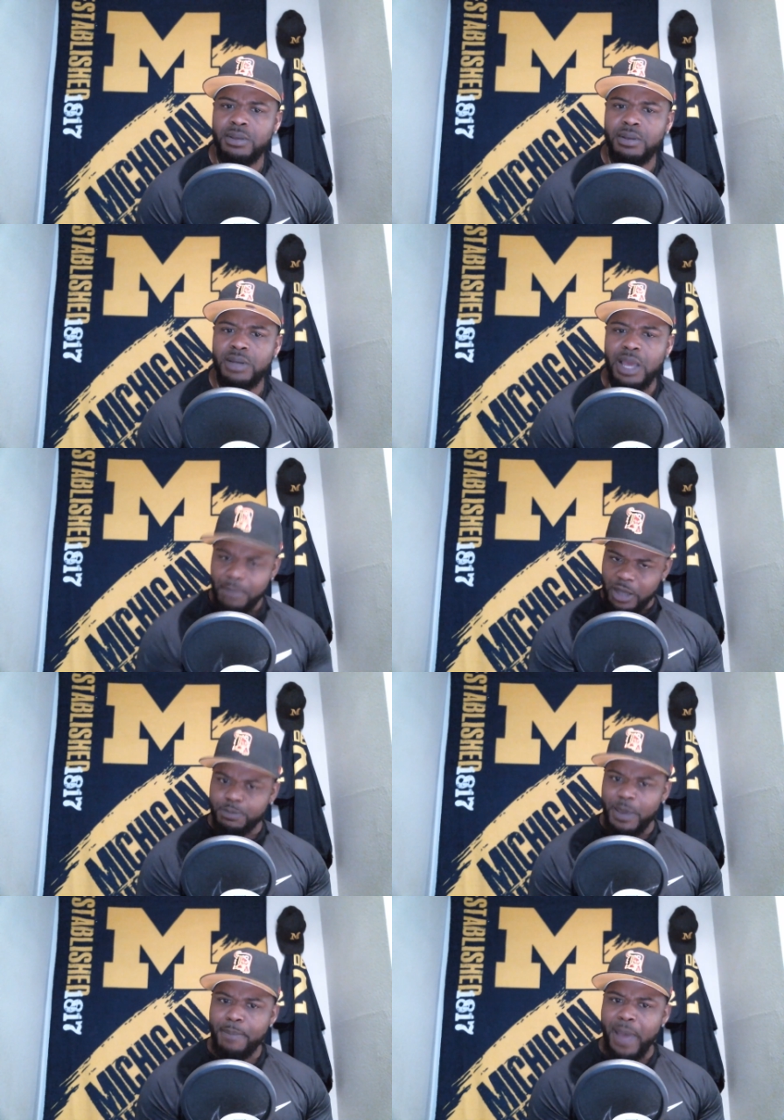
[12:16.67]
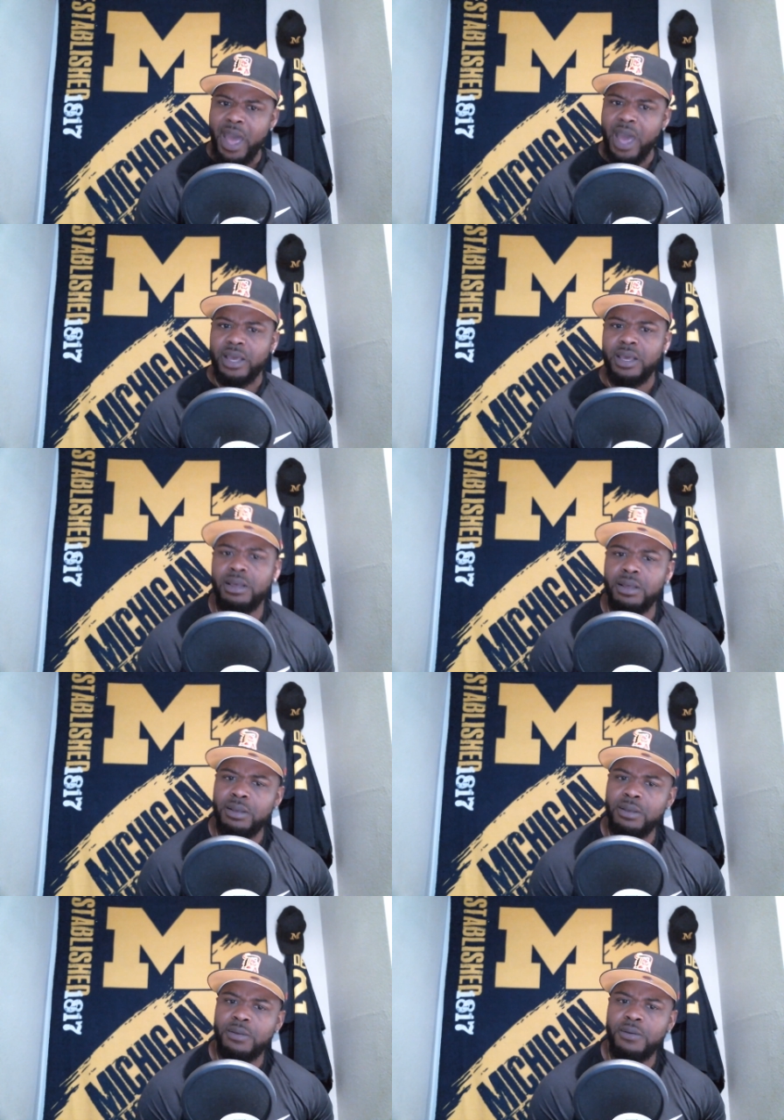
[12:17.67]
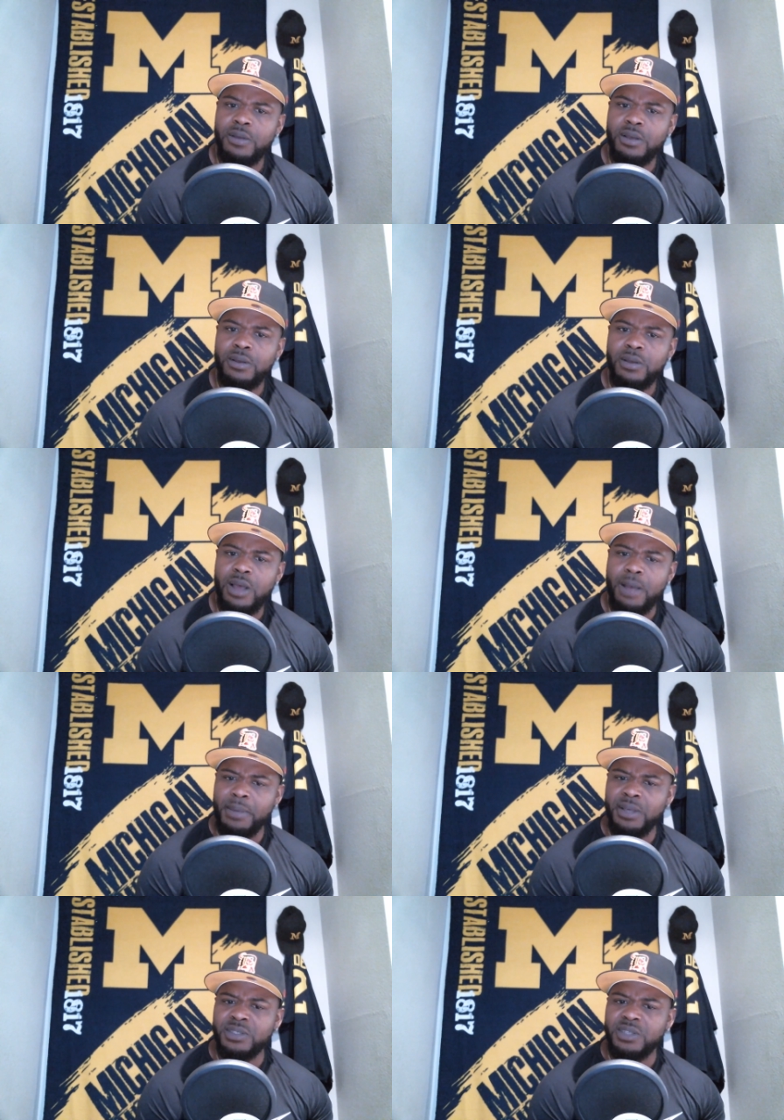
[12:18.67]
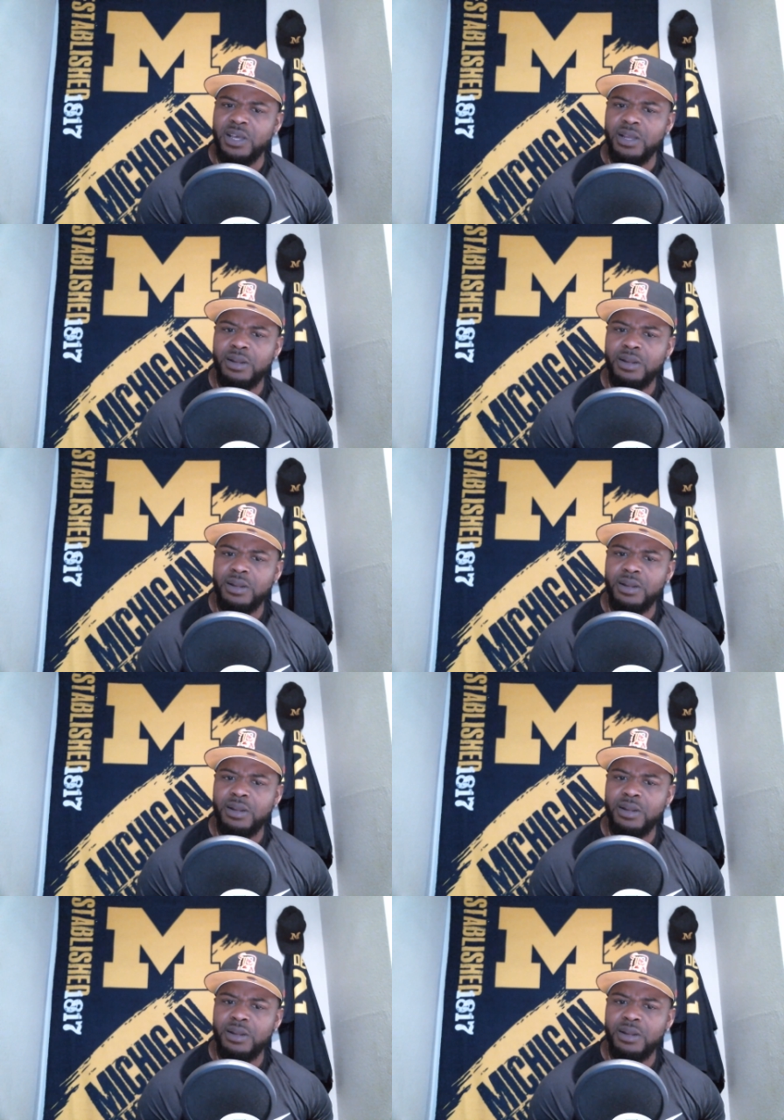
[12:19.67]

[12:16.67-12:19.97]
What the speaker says: They must be back. I missed it.